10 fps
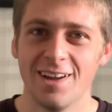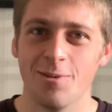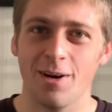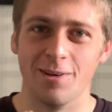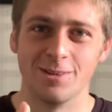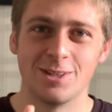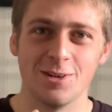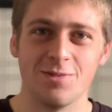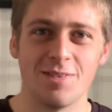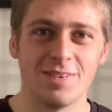well,
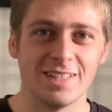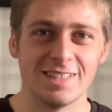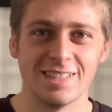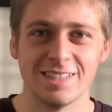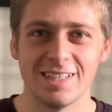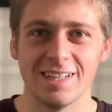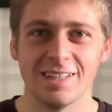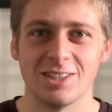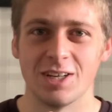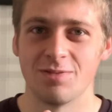
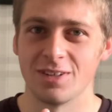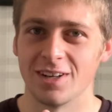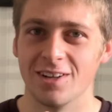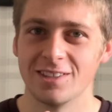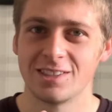250cc shifter cars.